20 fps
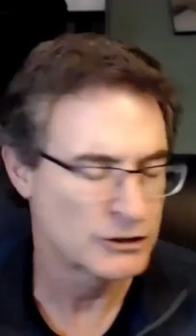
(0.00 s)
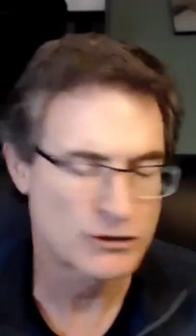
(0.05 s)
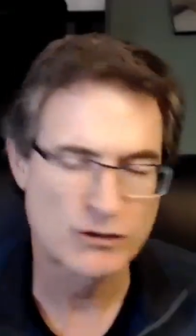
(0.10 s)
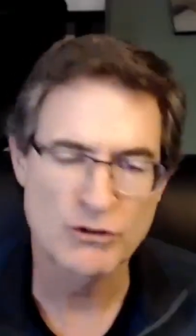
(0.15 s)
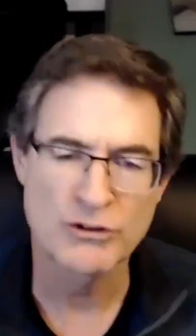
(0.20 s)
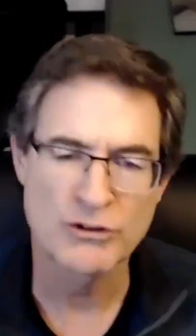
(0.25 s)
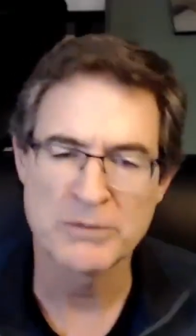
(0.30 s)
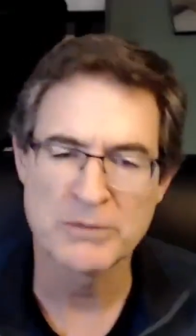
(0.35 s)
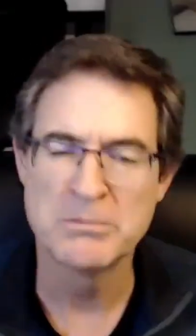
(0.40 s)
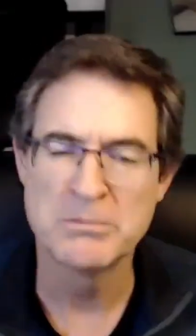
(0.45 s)

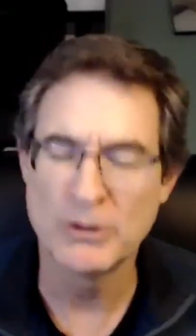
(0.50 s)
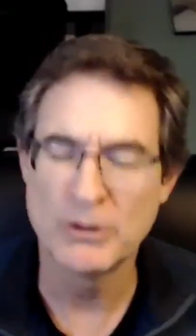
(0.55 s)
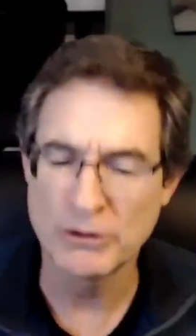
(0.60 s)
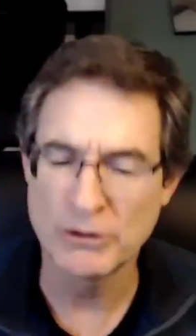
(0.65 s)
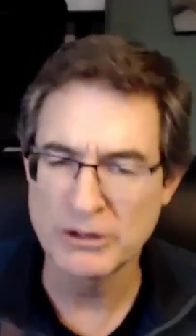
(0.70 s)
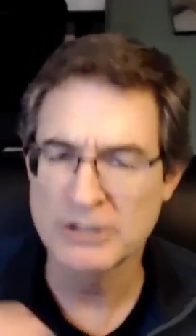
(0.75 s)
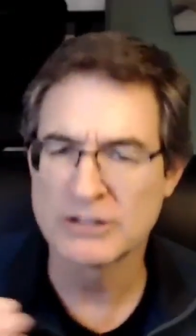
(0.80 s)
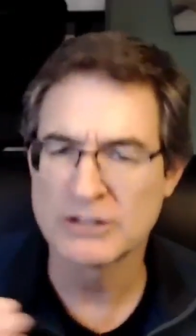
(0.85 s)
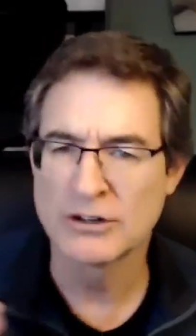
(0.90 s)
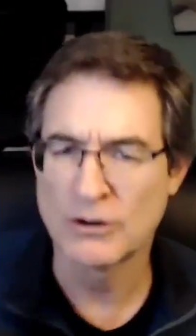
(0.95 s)
short of the 1
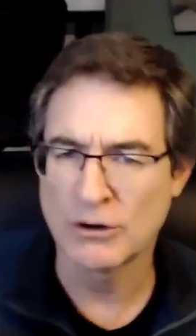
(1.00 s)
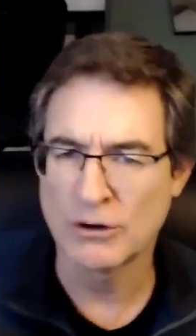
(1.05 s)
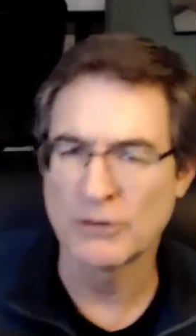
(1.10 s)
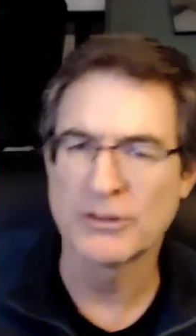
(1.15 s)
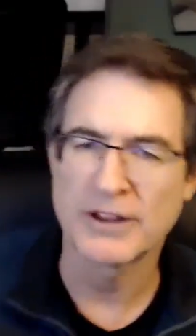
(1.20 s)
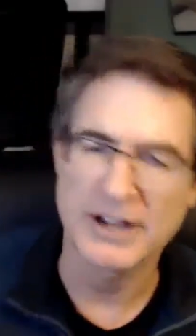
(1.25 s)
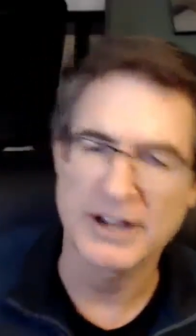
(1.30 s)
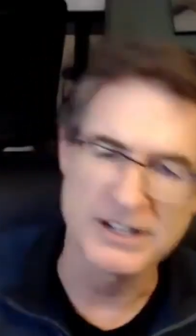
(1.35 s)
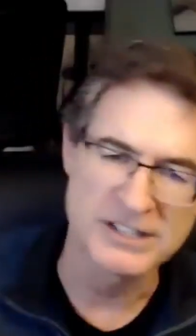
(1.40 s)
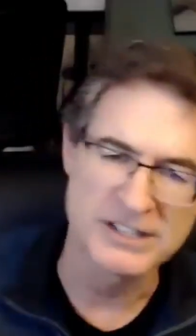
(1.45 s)
million goal
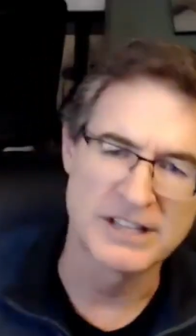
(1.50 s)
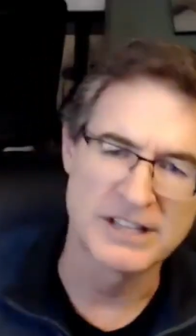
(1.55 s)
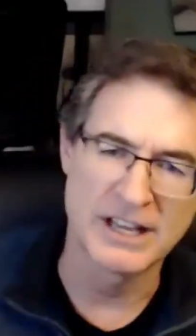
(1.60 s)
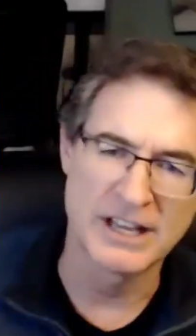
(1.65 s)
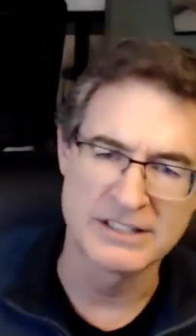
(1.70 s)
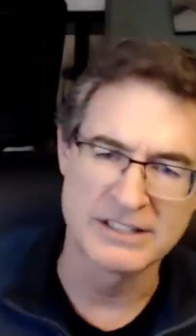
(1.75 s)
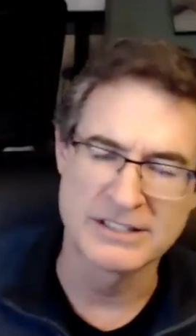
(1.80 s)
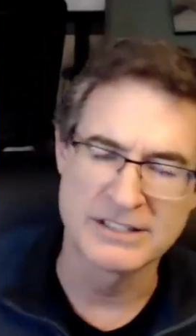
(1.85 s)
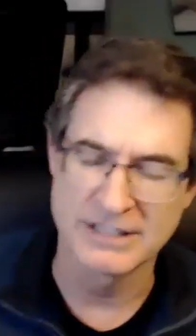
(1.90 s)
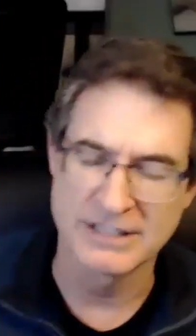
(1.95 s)
that I
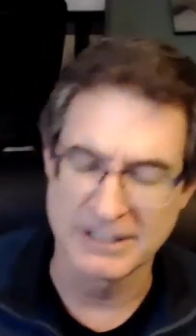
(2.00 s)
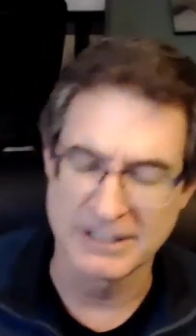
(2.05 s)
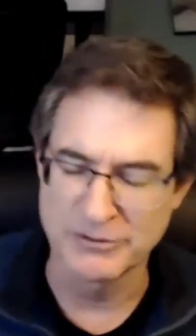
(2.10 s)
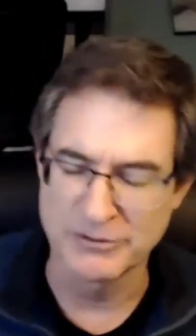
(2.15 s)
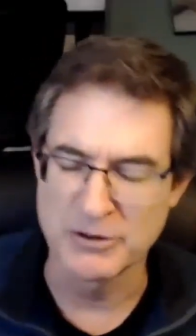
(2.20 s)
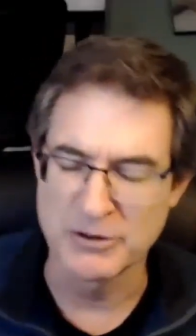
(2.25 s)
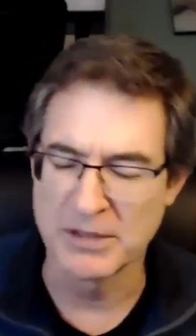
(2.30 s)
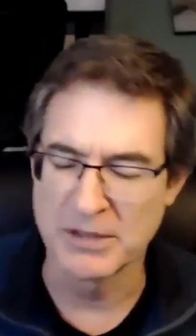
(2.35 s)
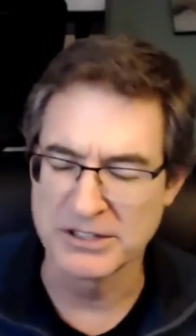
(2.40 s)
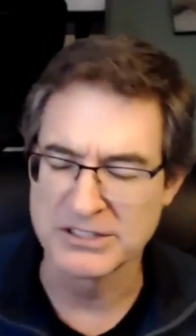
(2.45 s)
set a
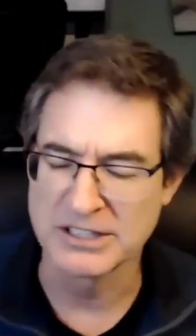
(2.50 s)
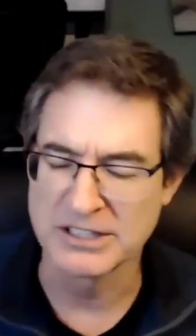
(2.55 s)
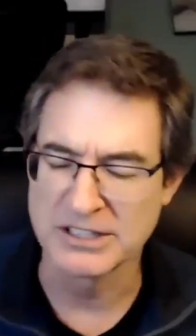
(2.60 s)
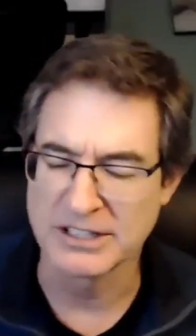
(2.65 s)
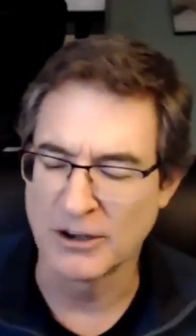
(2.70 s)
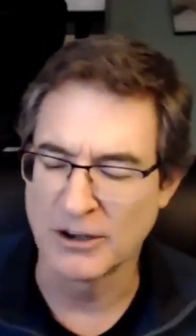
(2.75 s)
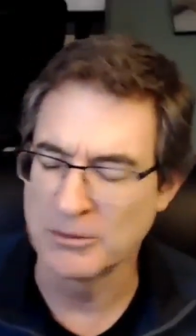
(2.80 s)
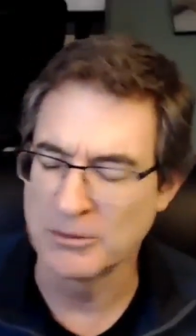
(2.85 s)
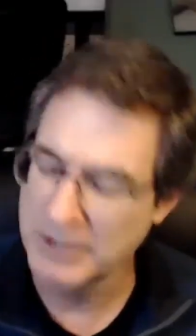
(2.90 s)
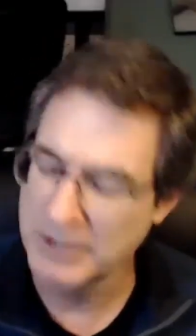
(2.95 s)
few months
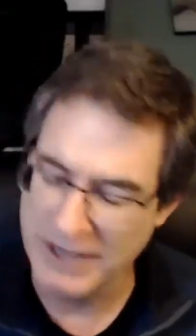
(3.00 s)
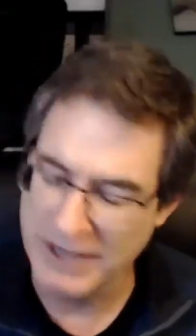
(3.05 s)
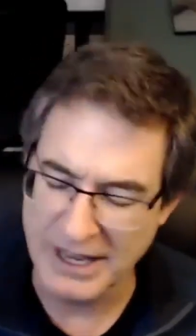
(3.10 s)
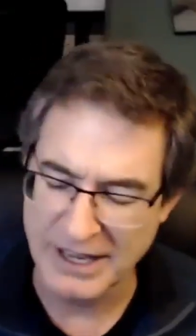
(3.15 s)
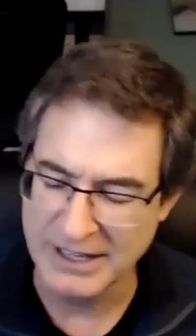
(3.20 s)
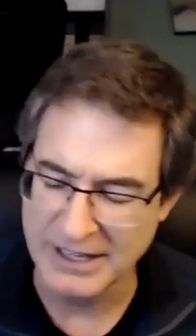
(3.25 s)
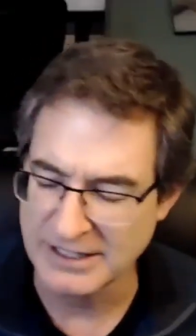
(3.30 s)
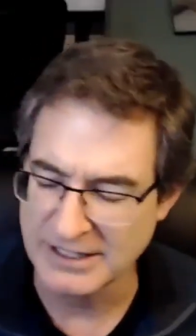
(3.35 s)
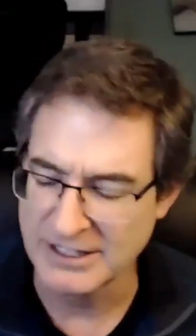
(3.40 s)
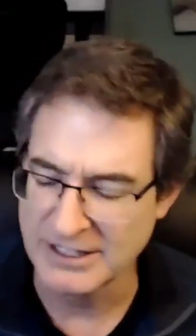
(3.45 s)
ago, but
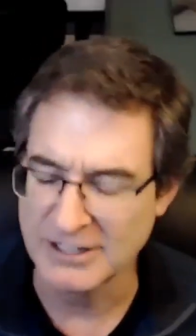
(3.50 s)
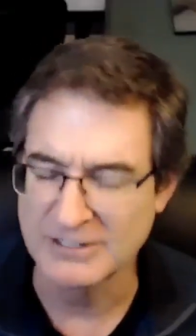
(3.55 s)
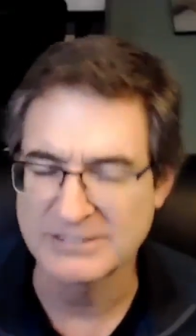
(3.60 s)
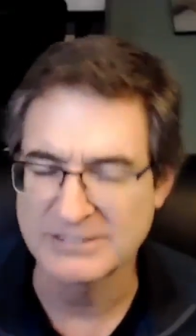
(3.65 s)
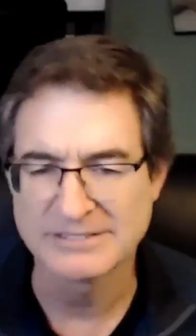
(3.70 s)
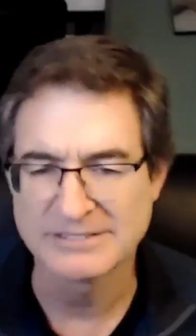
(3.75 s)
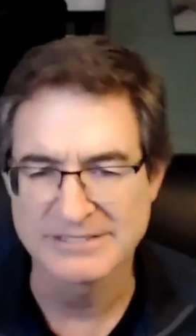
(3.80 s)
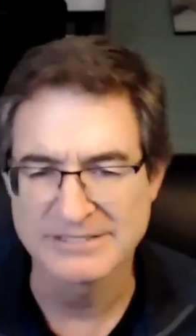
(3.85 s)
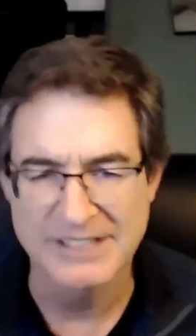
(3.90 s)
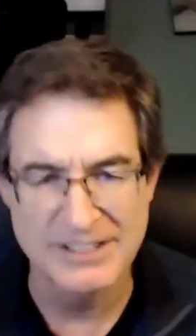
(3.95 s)
hey, you know,
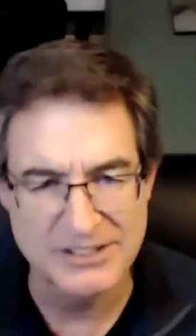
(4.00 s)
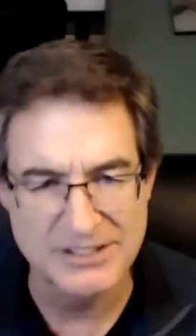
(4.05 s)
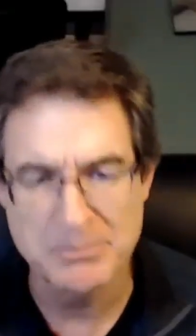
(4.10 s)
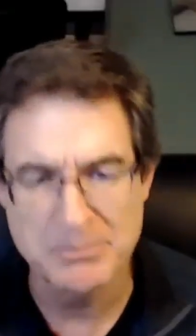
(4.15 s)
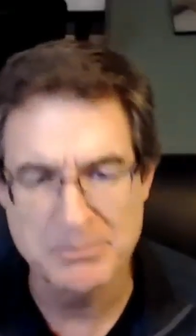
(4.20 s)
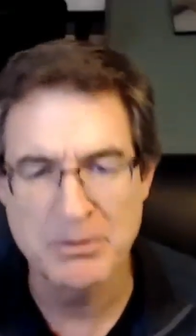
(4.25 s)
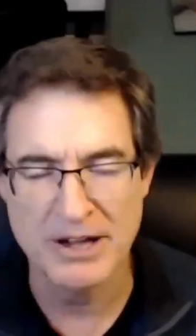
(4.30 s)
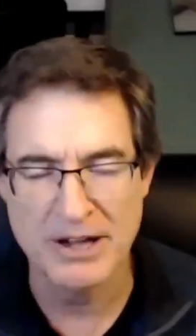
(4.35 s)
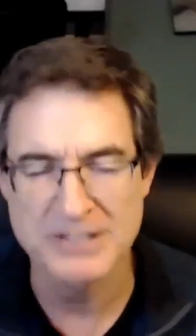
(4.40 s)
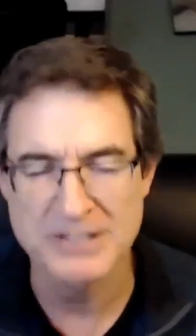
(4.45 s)
it's a
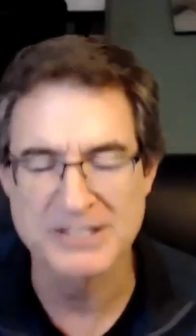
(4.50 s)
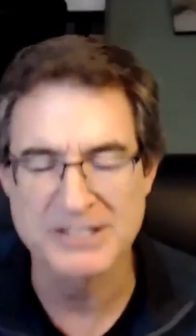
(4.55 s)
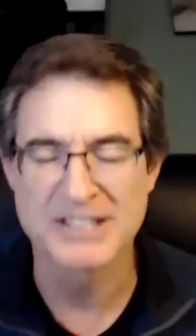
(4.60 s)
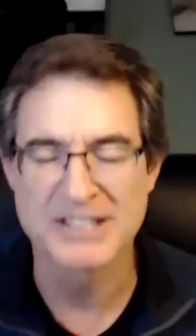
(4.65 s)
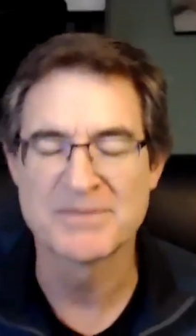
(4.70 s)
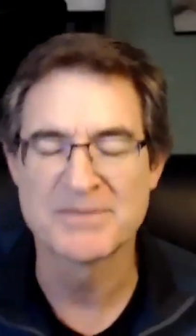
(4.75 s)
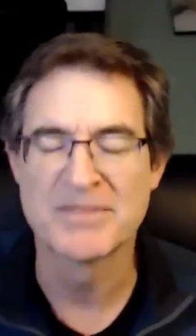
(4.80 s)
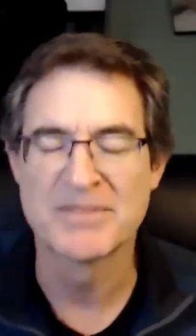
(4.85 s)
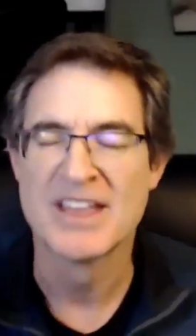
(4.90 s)
process.